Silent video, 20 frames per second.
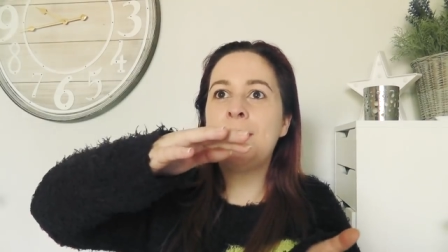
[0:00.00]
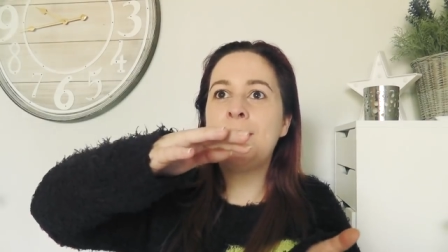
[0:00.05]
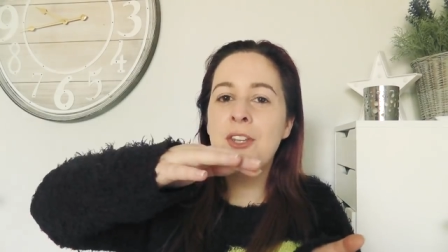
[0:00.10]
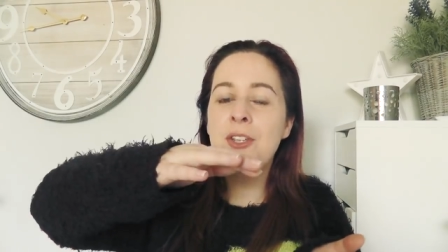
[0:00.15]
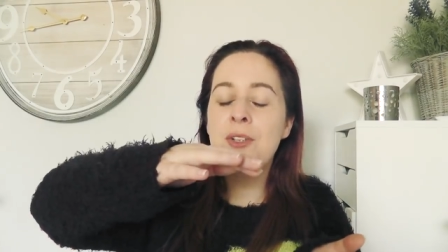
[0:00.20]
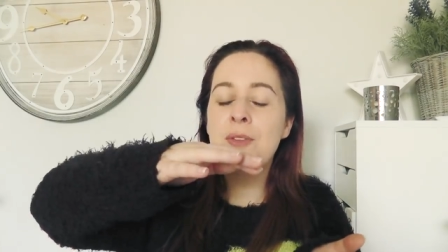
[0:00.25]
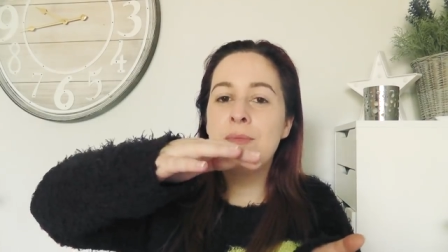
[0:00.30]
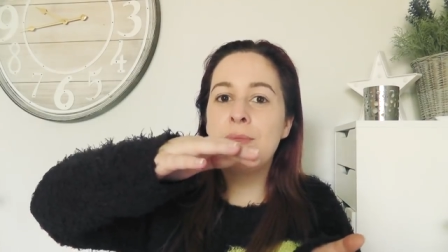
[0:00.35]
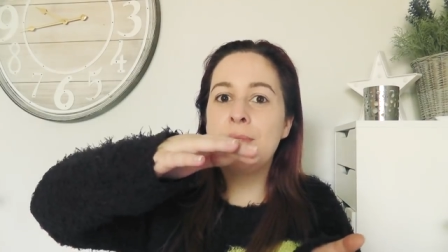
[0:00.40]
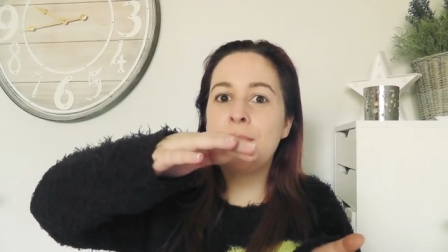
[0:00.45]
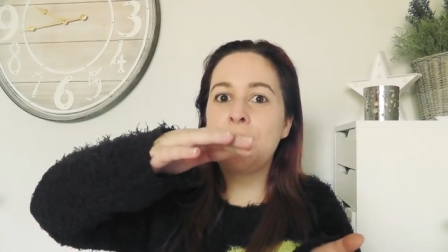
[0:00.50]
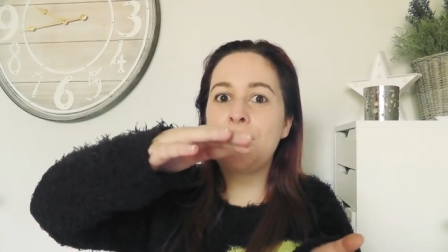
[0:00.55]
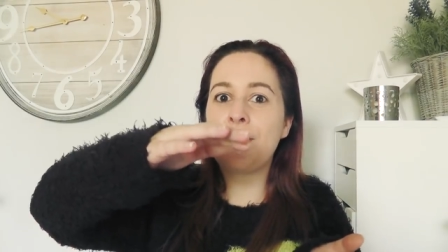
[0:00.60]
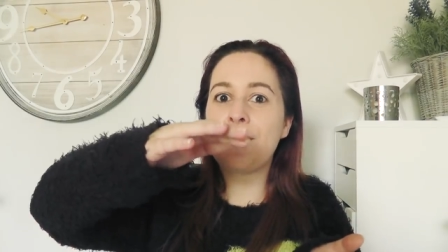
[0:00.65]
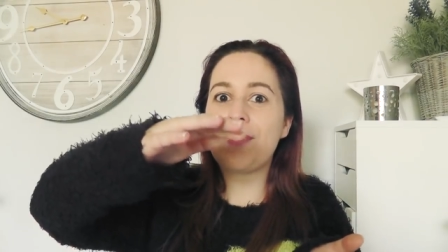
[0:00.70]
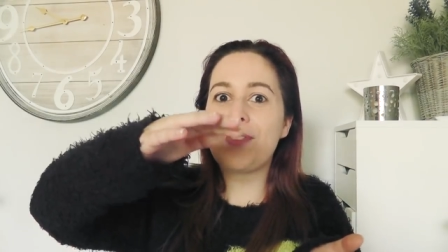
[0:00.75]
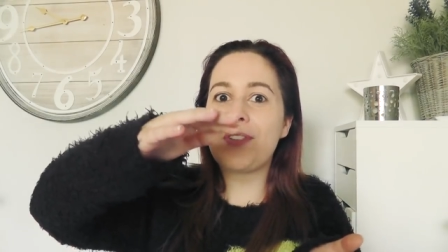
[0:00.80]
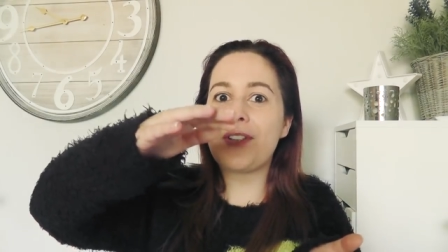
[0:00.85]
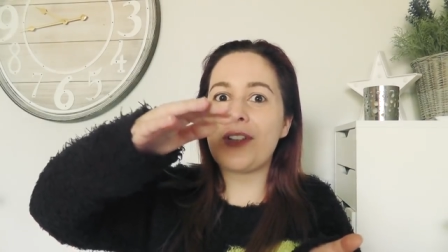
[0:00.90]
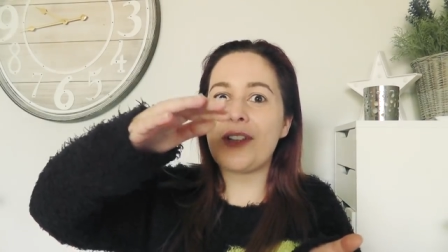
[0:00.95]
and the
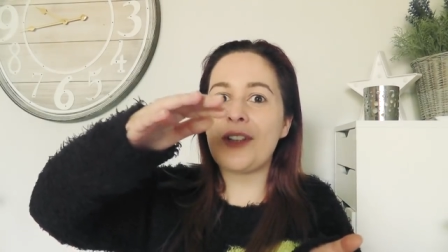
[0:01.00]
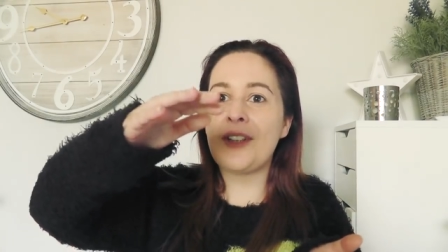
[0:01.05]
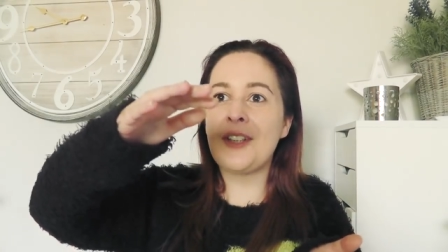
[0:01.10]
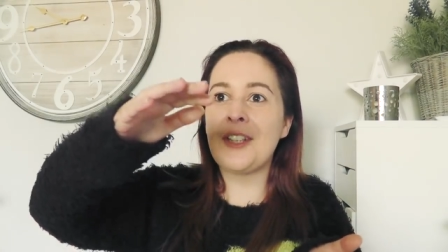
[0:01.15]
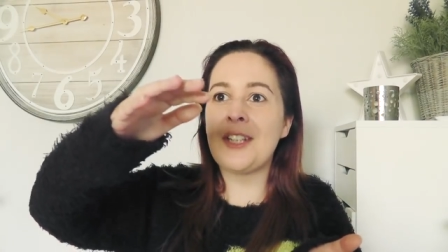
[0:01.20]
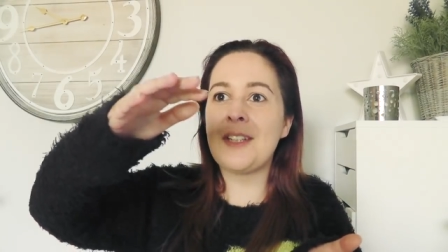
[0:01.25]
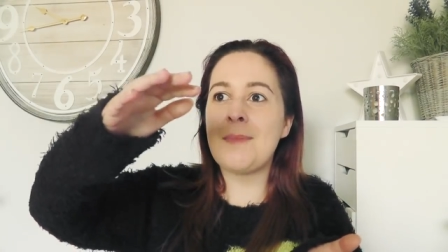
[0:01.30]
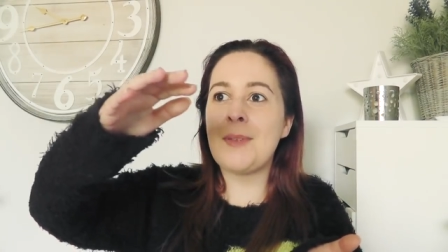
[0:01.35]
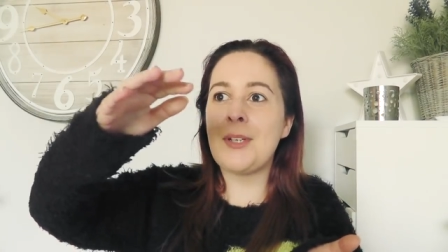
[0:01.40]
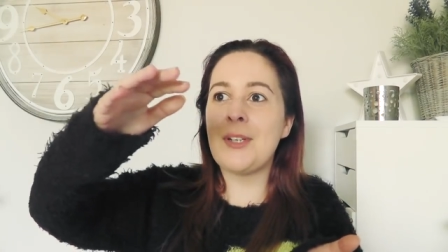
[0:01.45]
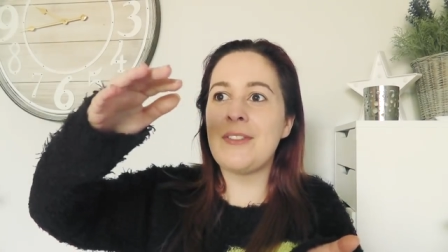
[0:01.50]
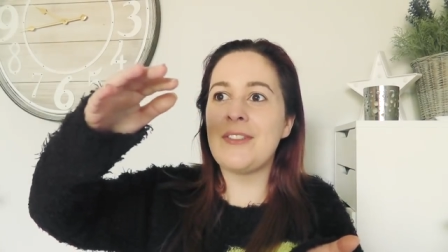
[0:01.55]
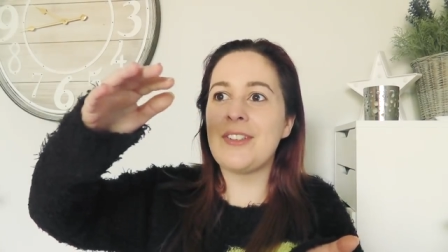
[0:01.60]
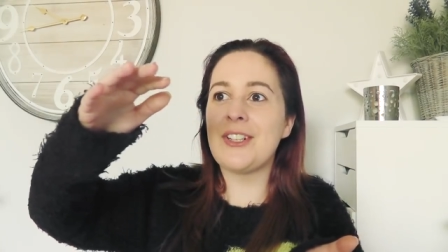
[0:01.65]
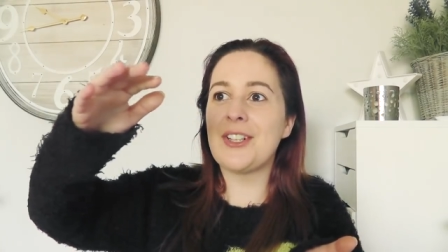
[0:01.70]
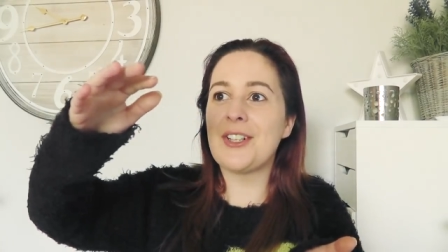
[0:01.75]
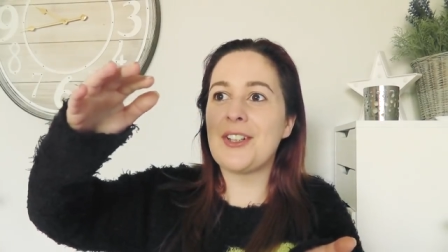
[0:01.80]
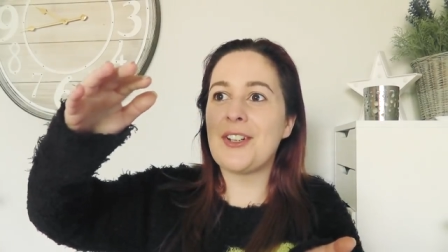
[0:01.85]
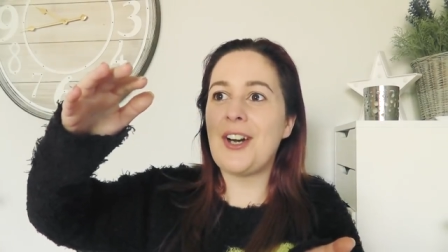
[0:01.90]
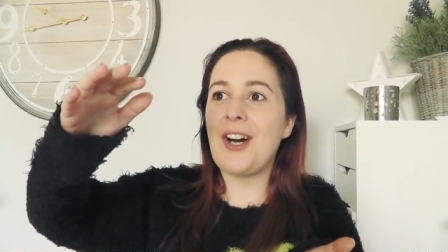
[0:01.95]
roof slowly
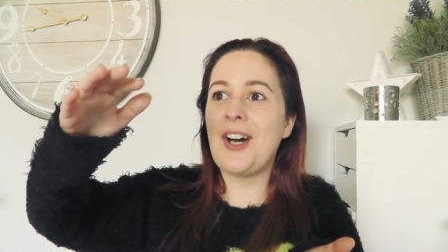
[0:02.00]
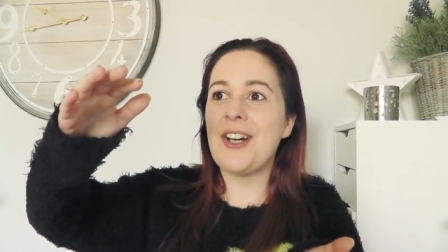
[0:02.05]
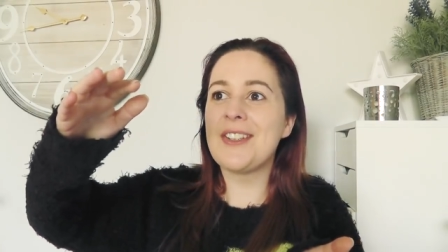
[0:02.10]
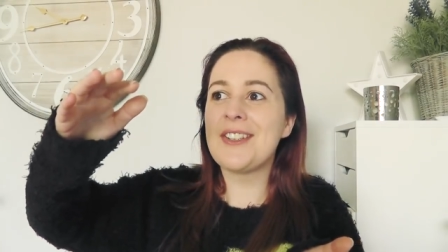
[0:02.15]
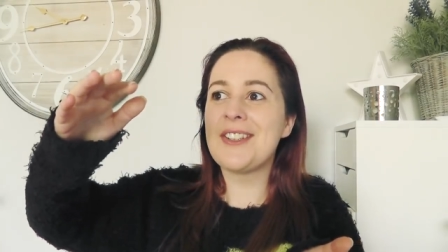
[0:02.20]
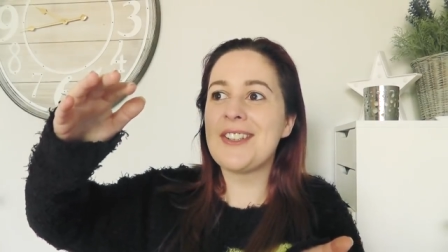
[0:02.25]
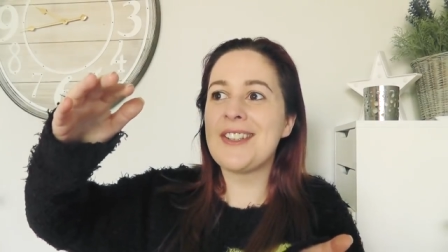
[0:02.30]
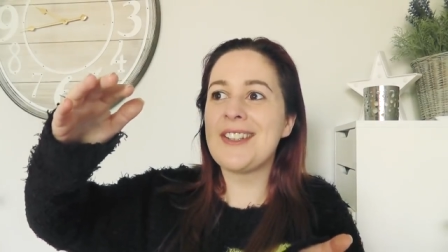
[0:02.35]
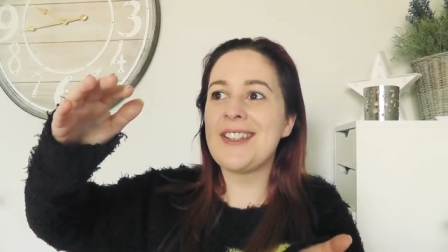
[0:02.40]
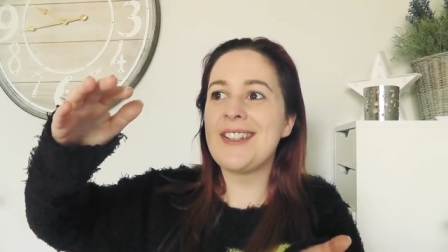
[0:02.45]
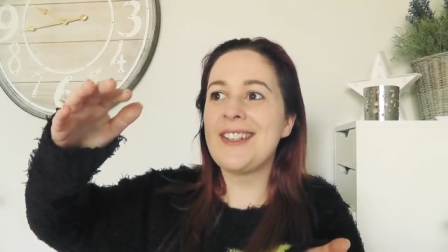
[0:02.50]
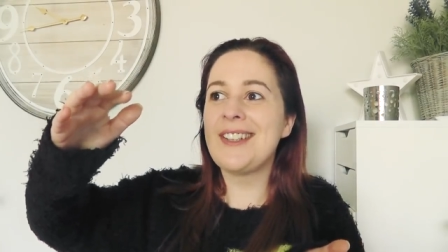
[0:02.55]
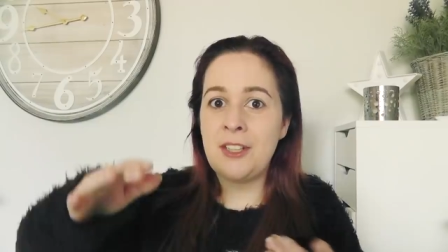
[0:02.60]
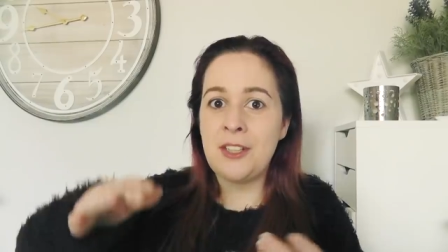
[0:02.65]
moving across.